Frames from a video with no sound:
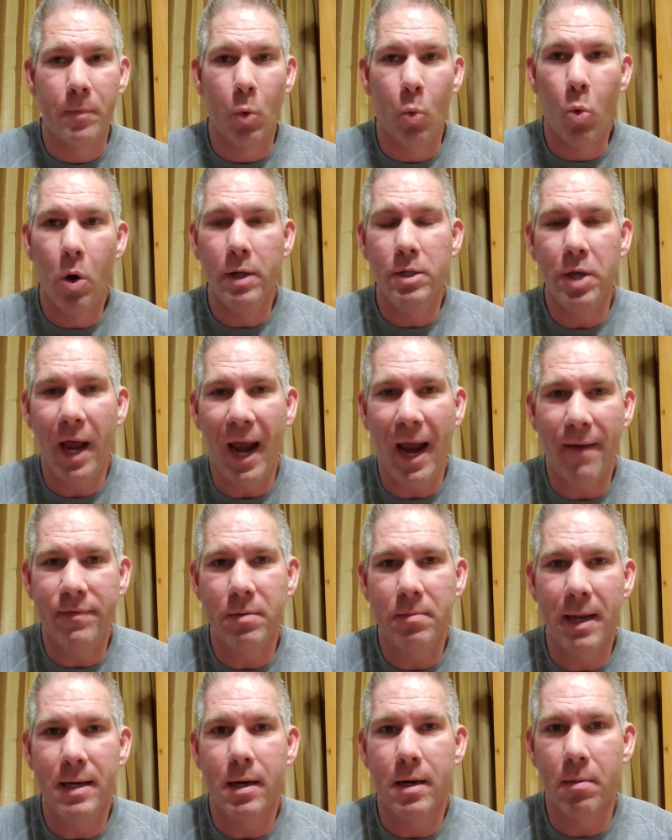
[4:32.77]
One, you have
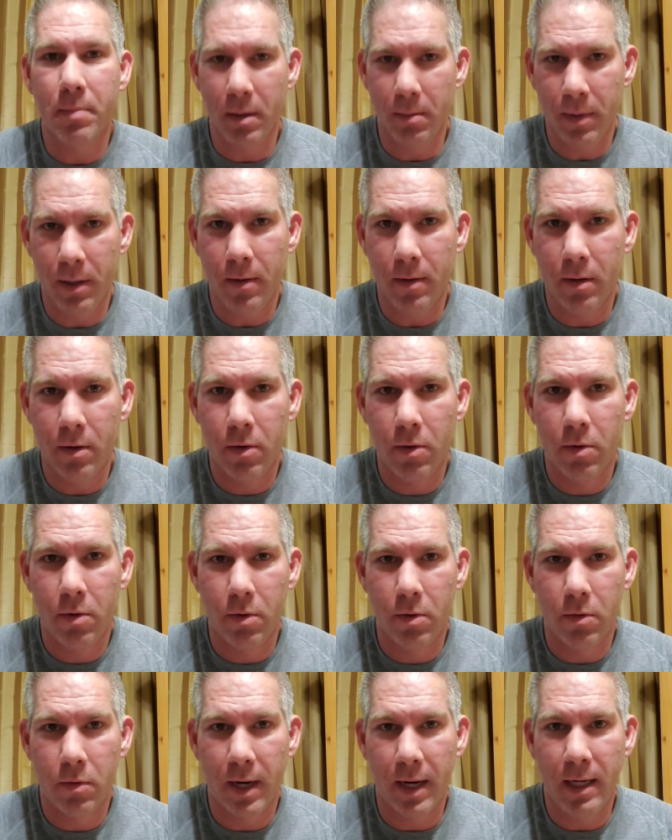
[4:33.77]
to make a commitment,
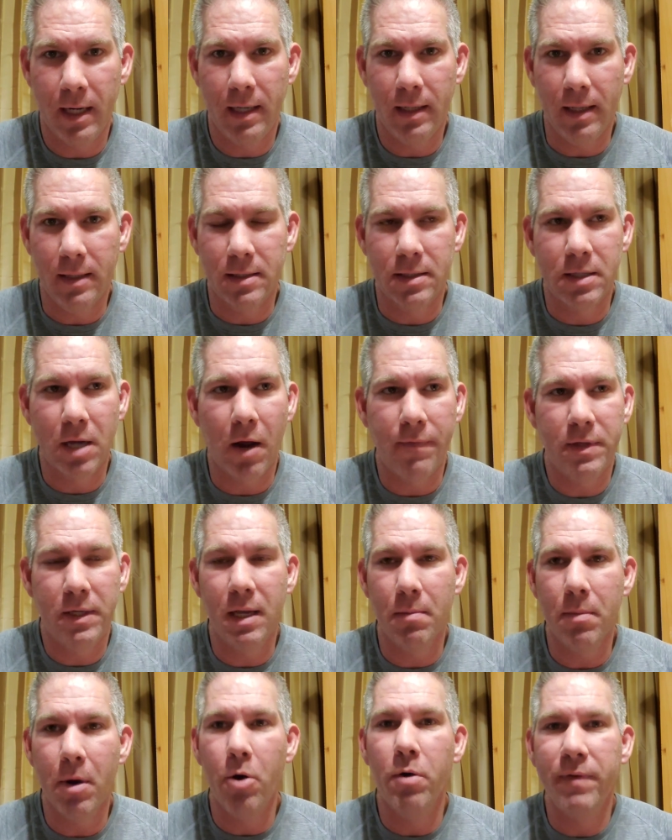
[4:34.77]
right? It's tough to
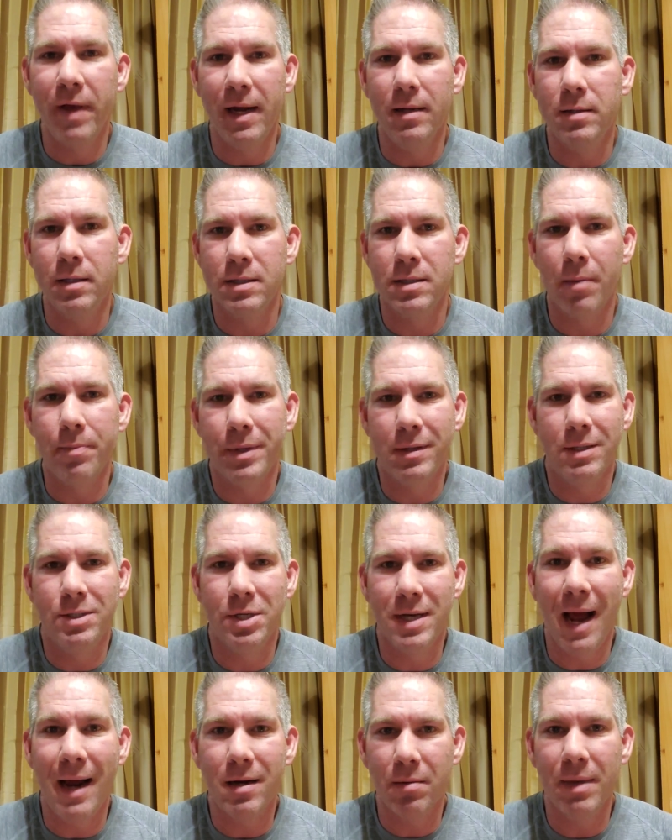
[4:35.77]
get motivated to something that
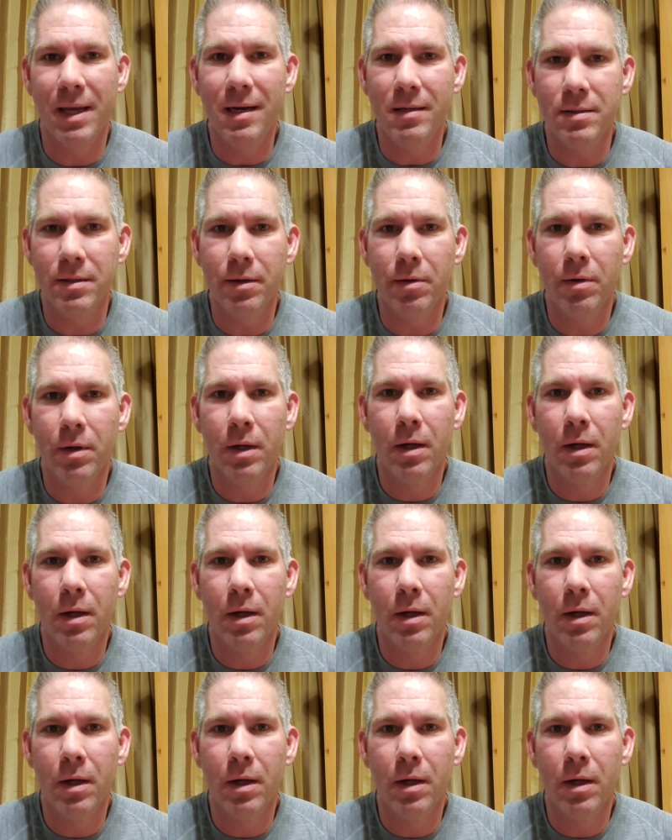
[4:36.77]
you're not committed to.